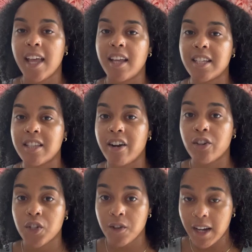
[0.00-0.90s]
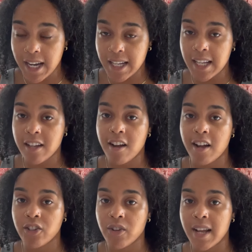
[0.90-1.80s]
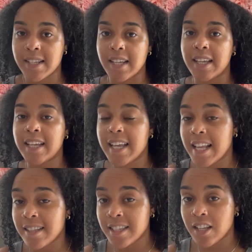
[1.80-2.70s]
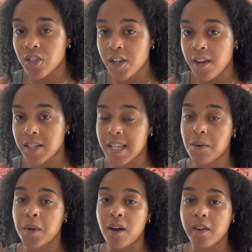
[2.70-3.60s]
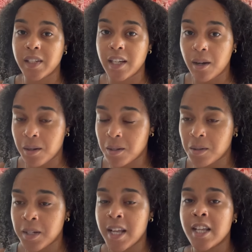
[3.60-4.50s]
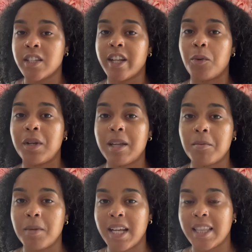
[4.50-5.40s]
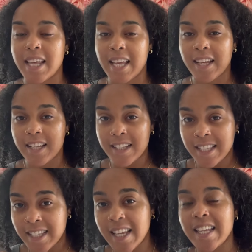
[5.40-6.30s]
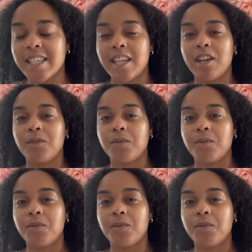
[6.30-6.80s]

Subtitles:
and start trading contracts against the shares that we already own so that we can make that consistent,